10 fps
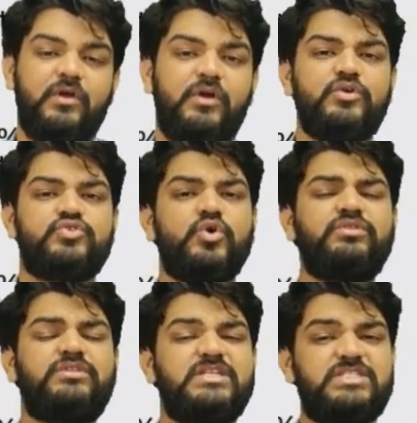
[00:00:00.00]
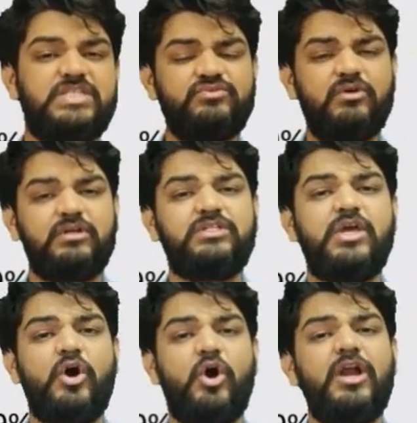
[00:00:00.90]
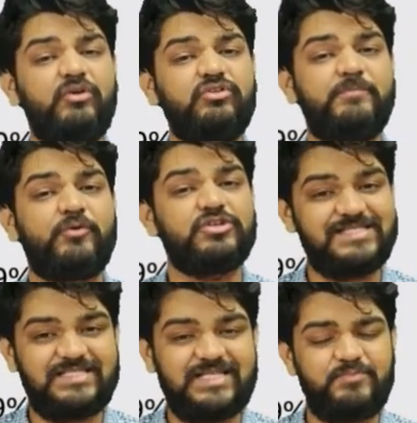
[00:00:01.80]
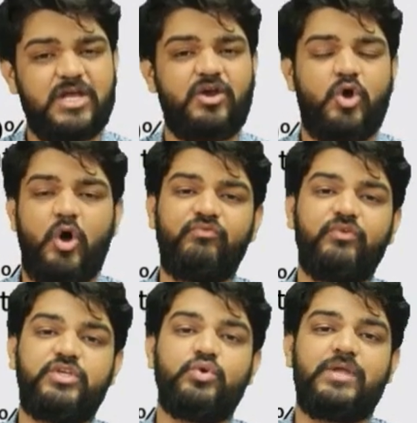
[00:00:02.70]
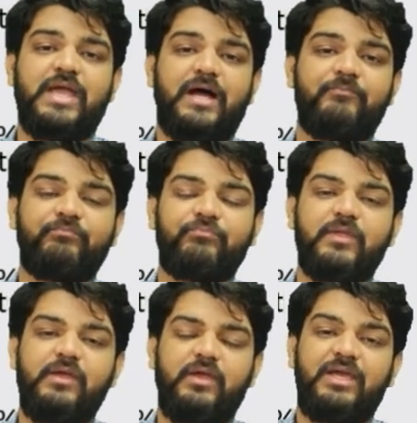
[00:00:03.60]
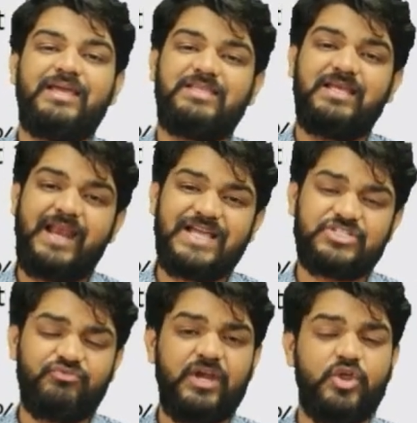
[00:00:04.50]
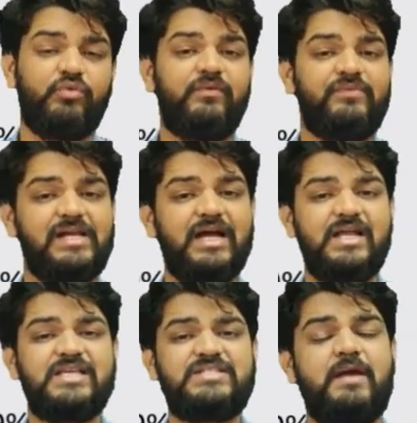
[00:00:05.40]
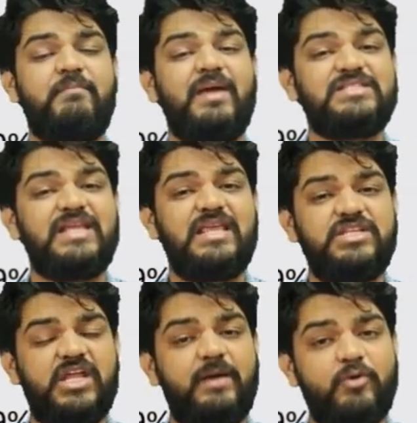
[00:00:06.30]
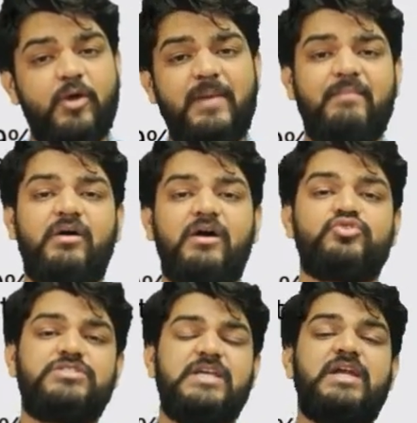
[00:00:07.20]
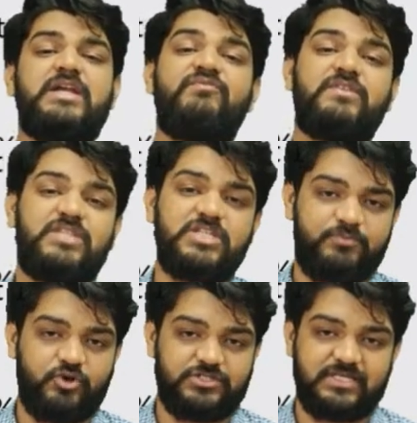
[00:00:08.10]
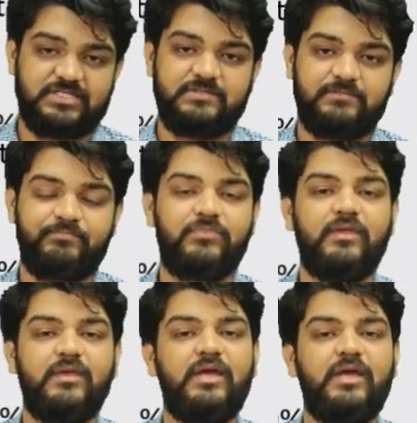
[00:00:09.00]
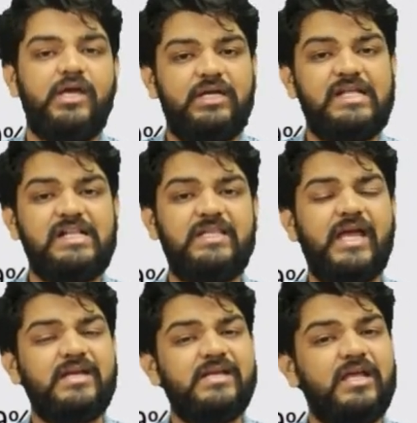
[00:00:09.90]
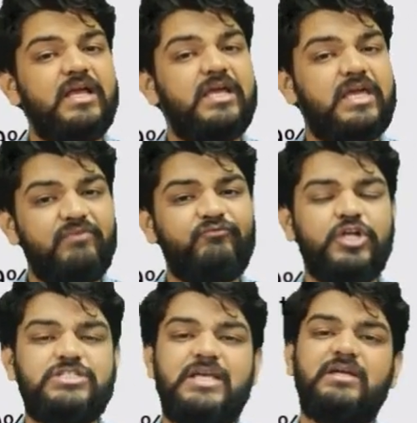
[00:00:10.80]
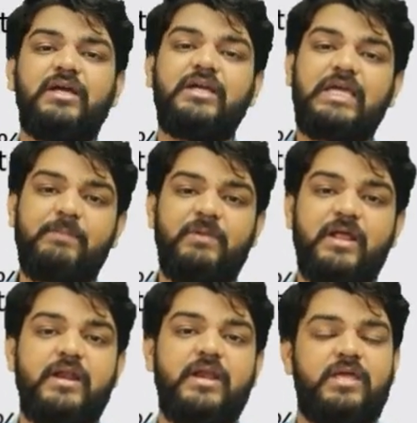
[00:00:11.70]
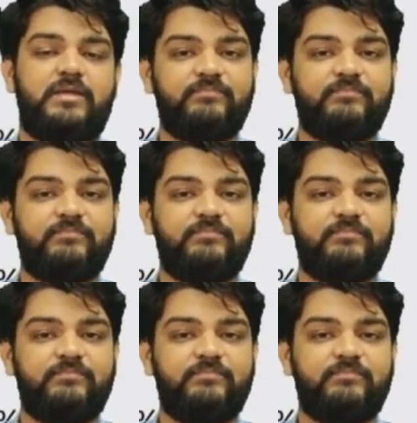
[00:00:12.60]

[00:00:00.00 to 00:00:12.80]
So this is what all about the process description of urea. In the next video, we will understand major engineering problem associated with this process. Till then, keep watching, keep learning.